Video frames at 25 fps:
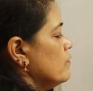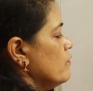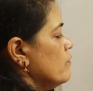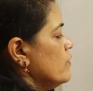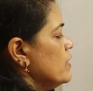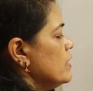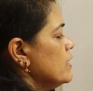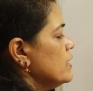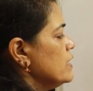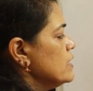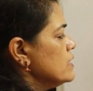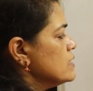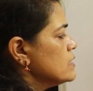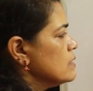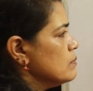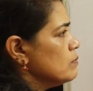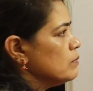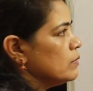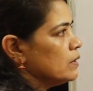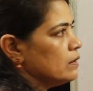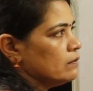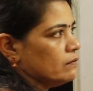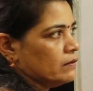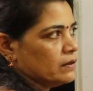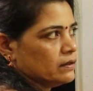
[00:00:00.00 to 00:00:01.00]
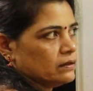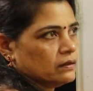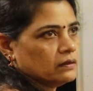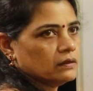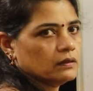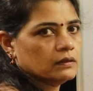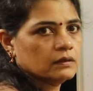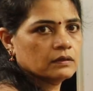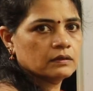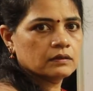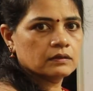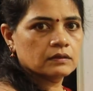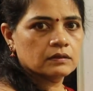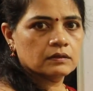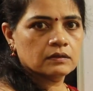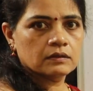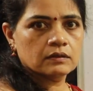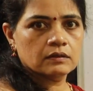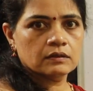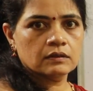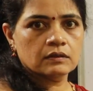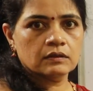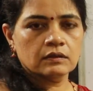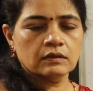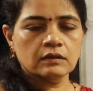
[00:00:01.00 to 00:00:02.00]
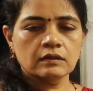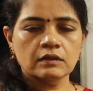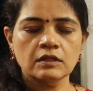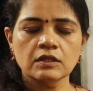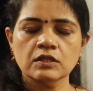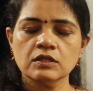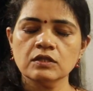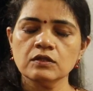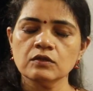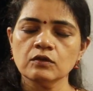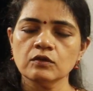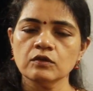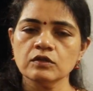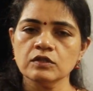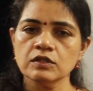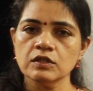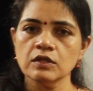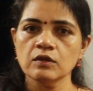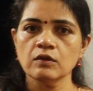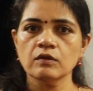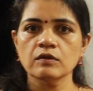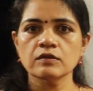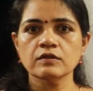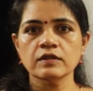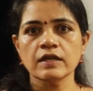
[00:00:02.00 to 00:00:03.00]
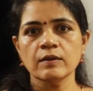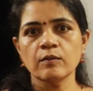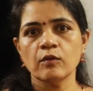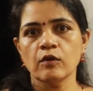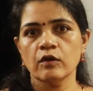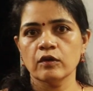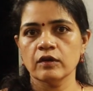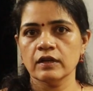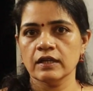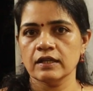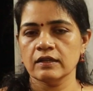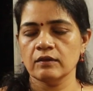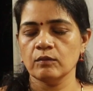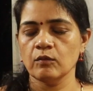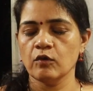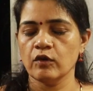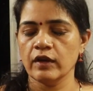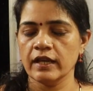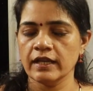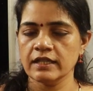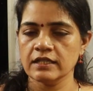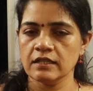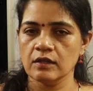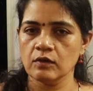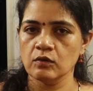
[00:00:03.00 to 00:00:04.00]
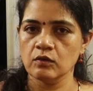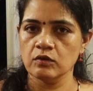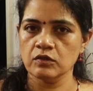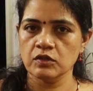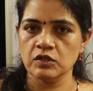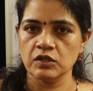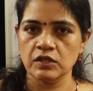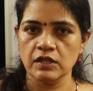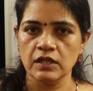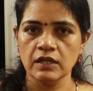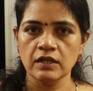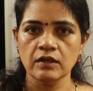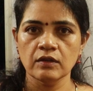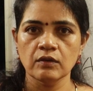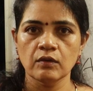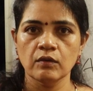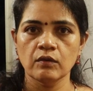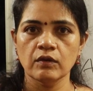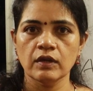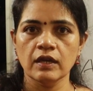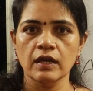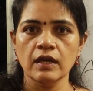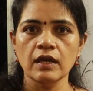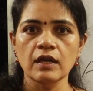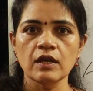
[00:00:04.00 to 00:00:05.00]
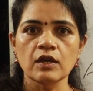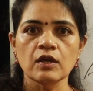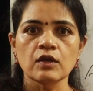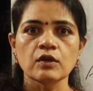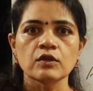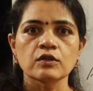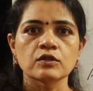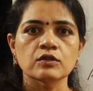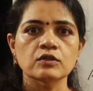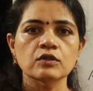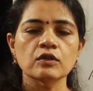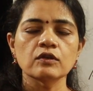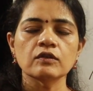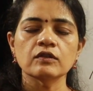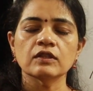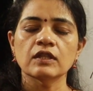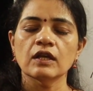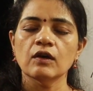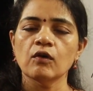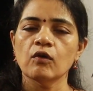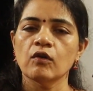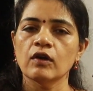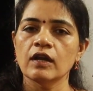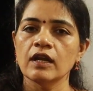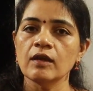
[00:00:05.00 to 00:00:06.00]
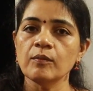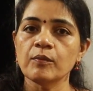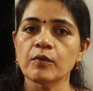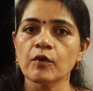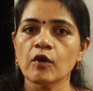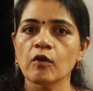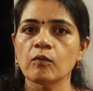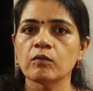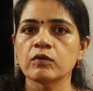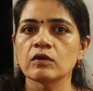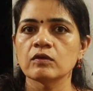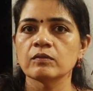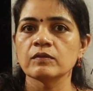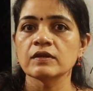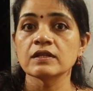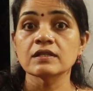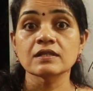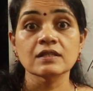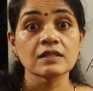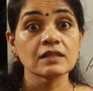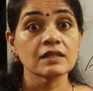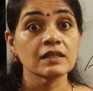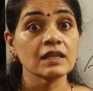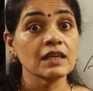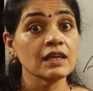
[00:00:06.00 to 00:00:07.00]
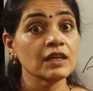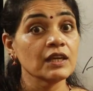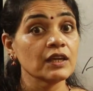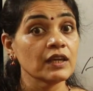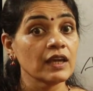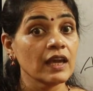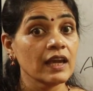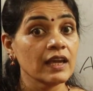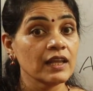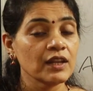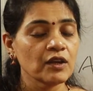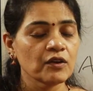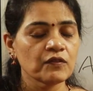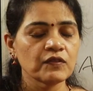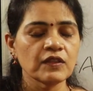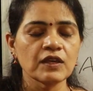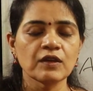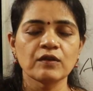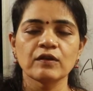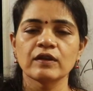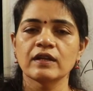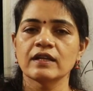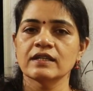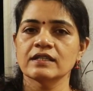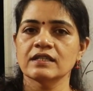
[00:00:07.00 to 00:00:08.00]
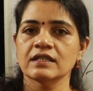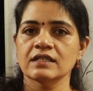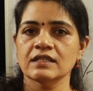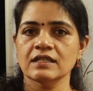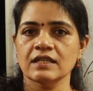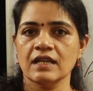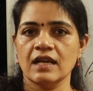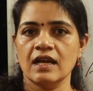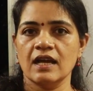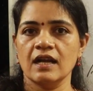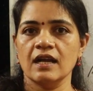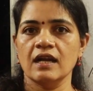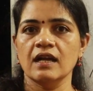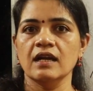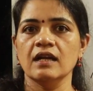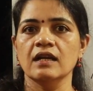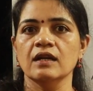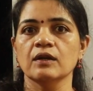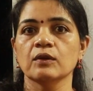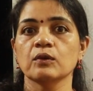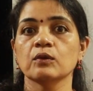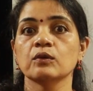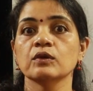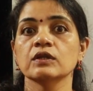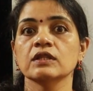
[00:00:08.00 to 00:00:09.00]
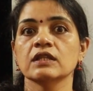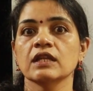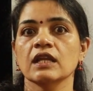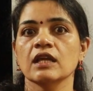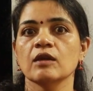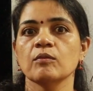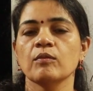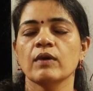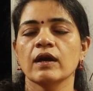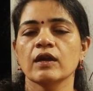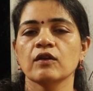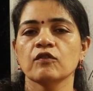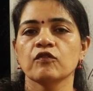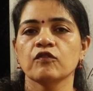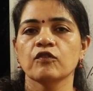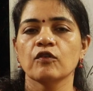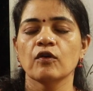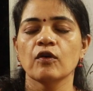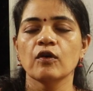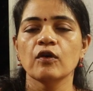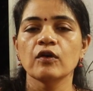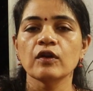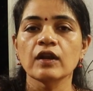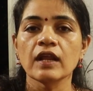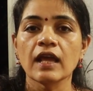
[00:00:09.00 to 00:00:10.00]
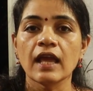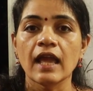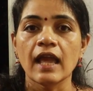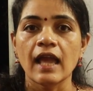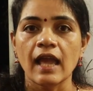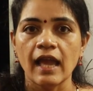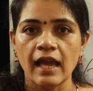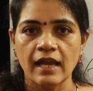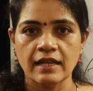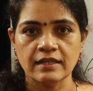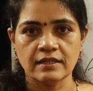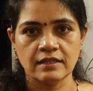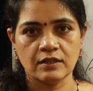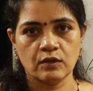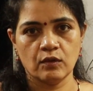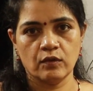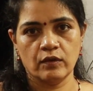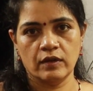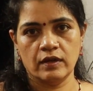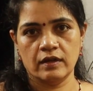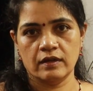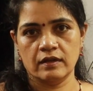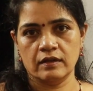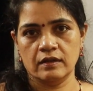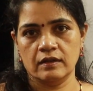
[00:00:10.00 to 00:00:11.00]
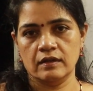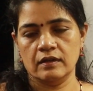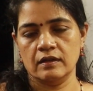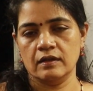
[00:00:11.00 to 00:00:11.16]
Very simple one. This question also a board exam question. Okay, so the only problem is area of the equilateral triangle, root 3 by 4 a square,